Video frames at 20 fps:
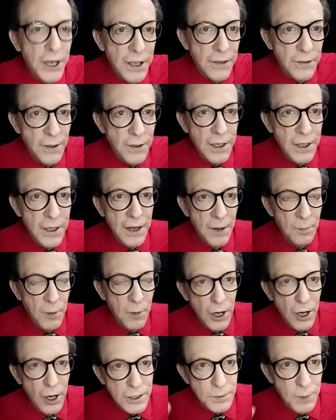in a
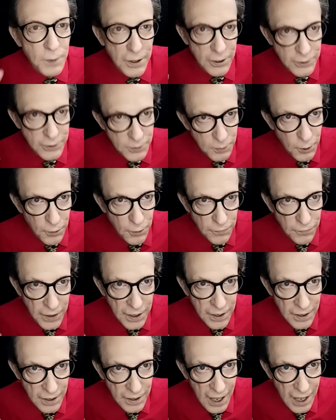Marx Brothers movie,
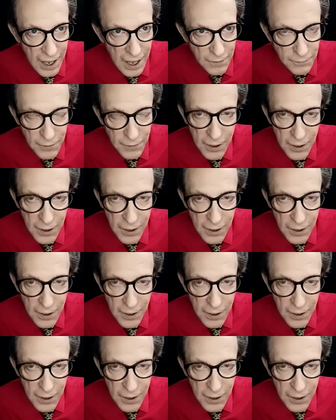and a lot of